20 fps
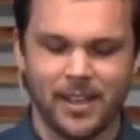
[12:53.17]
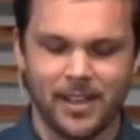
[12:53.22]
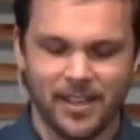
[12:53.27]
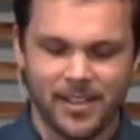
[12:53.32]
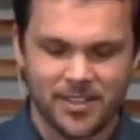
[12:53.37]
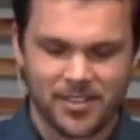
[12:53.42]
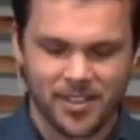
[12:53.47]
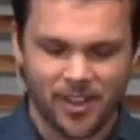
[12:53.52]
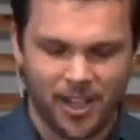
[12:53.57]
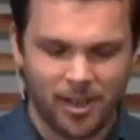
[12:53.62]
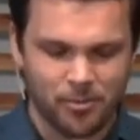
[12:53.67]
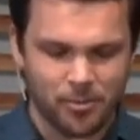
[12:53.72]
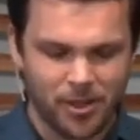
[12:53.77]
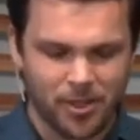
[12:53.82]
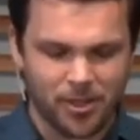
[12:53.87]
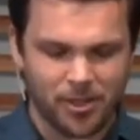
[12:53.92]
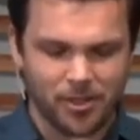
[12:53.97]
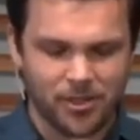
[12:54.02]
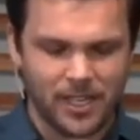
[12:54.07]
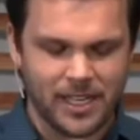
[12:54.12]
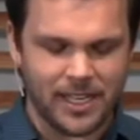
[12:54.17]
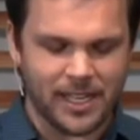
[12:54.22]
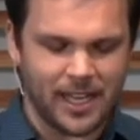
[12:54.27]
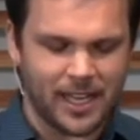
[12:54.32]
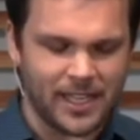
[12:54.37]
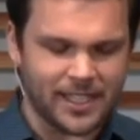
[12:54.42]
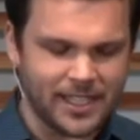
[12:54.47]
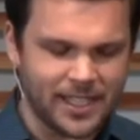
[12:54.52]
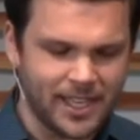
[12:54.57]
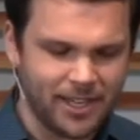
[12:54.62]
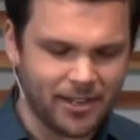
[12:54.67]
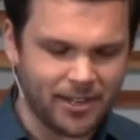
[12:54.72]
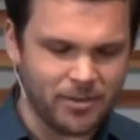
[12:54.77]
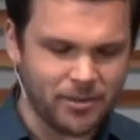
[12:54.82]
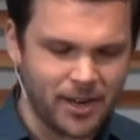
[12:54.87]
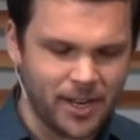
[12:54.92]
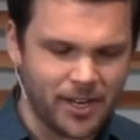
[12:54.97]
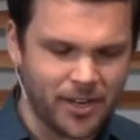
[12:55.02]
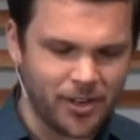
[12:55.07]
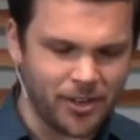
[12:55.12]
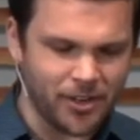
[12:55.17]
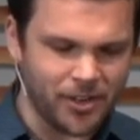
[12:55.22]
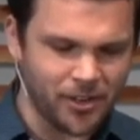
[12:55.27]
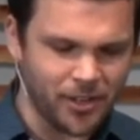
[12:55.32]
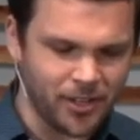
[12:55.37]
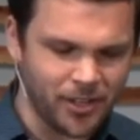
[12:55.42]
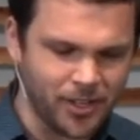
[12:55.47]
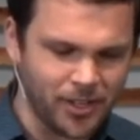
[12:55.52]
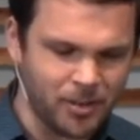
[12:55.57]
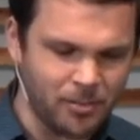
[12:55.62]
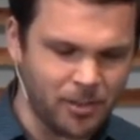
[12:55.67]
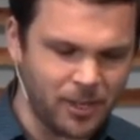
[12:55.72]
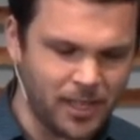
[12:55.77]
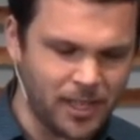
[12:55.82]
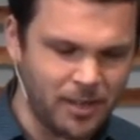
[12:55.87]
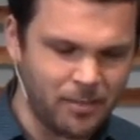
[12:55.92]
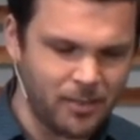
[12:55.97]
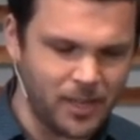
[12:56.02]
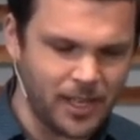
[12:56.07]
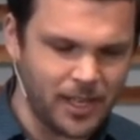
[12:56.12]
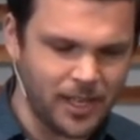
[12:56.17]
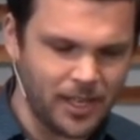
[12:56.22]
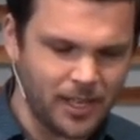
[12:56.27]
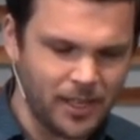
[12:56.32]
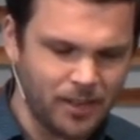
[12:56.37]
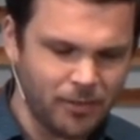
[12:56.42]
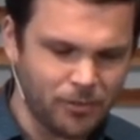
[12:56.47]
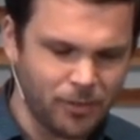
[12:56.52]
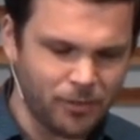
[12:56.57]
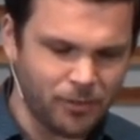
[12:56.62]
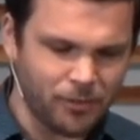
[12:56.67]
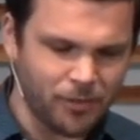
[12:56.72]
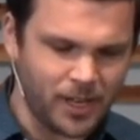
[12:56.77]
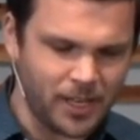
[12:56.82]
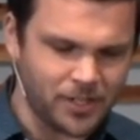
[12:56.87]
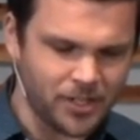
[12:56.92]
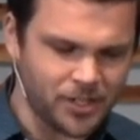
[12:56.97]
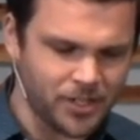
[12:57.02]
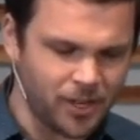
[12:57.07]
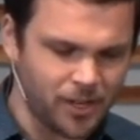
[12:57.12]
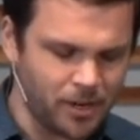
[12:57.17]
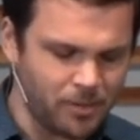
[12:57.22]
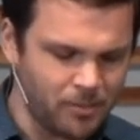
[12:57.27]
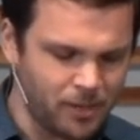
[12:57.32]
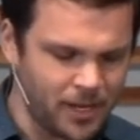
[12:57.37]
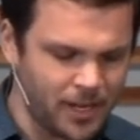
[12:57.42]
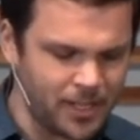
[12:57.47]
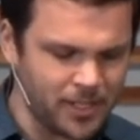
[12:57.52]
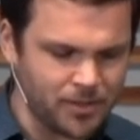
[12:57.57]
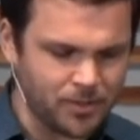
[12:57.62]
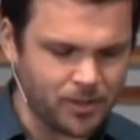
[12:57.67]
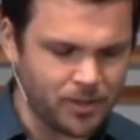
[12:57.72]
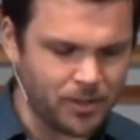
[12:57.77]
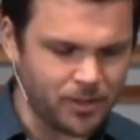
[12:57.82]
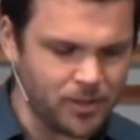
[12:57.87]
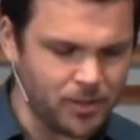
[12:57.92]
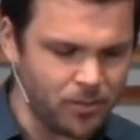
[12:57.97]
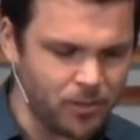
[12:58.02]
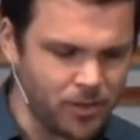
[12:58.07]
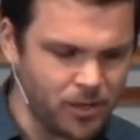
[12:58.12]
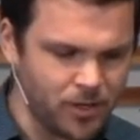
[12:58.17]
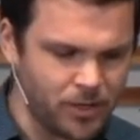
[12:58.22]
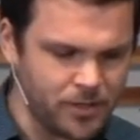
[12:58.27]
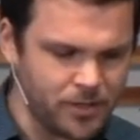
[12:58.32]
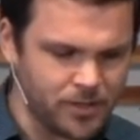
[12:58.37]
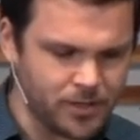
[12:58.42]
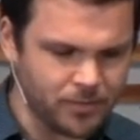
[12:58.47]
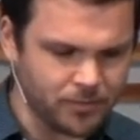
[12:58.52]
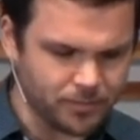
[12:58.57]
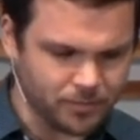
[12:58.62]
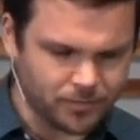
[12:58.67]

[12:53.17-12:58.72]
Psalm 139, Keri read it earlier, but let me refresh our minds with those words.